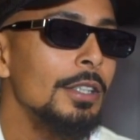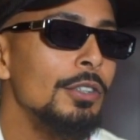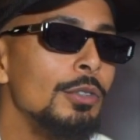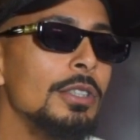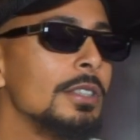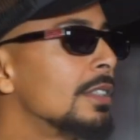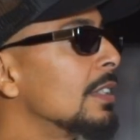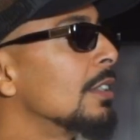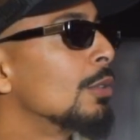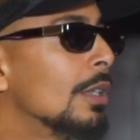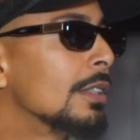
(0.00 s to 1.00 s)
you can see
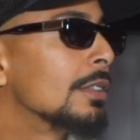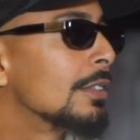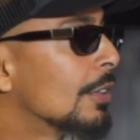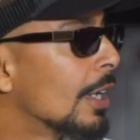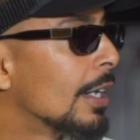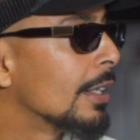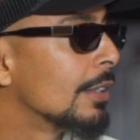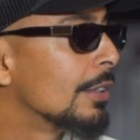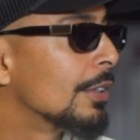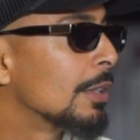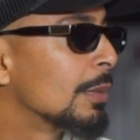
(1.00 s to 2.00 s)
who else is grinding, you
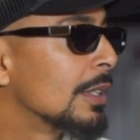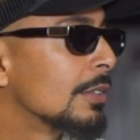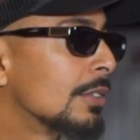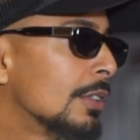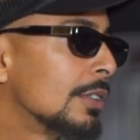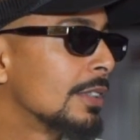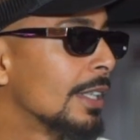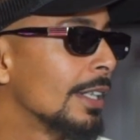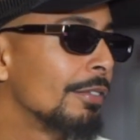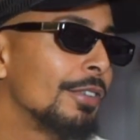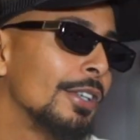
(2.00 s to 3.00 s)
know what I mean? So it's like
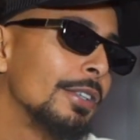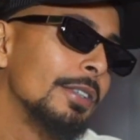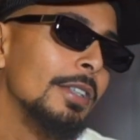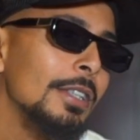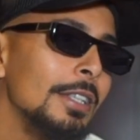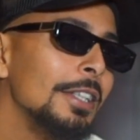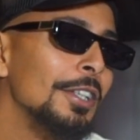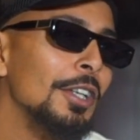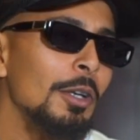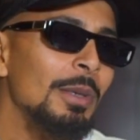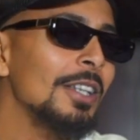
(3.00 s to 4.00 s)
if you're, you
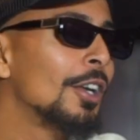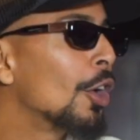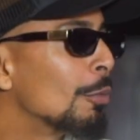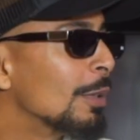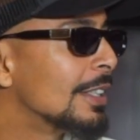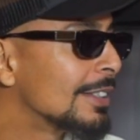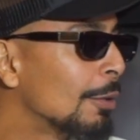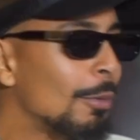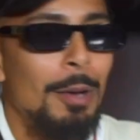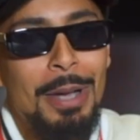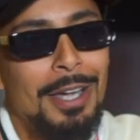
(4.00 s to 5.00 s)
know what I mean? Kobe, he's like,
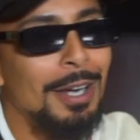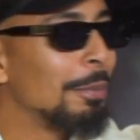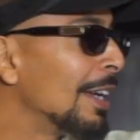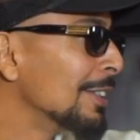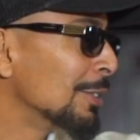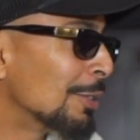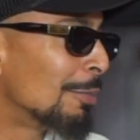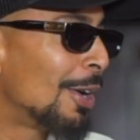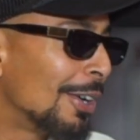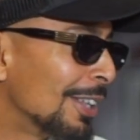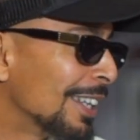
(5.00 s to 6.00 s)
why am I gonna pass you the
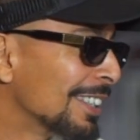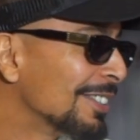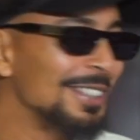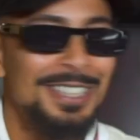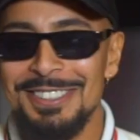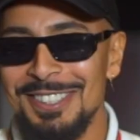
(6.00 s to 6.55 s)
ball? Like, you niggas